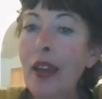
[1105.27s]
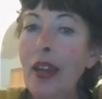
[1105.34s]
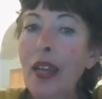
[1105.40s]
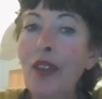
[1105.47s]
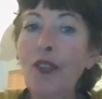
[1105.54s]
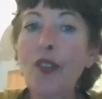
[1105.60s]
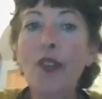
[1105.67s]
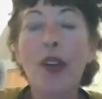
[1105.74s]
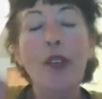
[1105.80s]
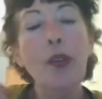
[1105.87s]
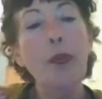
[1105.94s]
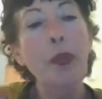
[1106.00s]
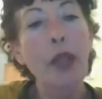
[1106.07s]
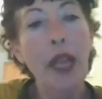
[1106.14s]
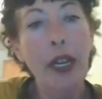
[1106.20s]
And if you've ever
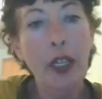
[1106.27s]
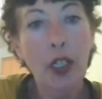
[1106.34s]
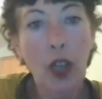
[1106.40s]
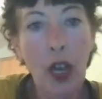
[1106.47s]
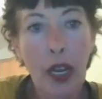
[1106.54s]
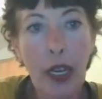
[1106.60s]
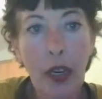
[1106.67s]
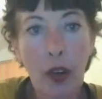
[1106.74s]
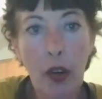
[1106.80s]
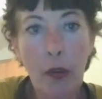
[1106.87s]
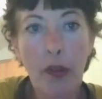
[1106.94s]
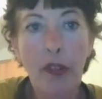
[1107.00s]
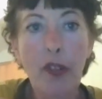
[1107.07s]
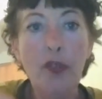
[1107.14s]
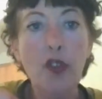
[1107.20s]
bled a dog at home,
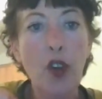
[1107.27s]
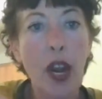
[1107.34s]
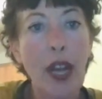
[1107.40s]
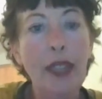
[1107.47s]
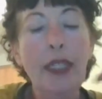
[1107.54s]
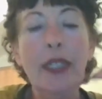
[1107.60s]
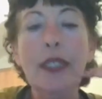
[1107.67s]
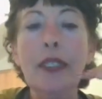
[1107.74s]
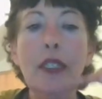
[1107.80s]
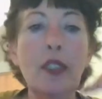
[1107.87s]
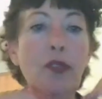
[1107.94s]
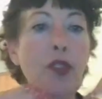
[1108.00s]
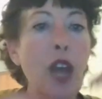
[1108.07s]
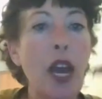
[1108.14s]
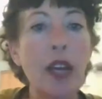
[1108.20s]
if you've tried this and
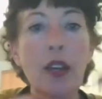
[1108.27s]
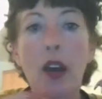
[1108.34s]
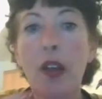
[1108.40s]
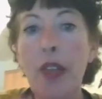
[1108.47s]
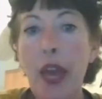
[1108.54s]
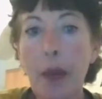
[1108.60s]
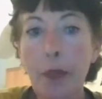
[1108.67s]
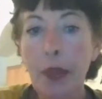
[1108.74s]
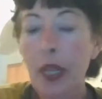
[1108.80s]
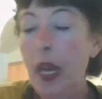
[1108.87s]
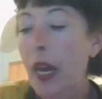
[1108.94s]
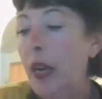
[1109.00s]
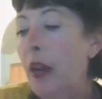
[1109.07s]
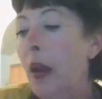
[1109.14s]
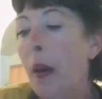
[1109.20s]
you've gotten all that
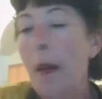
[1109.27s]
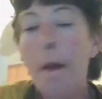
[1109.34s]
blood,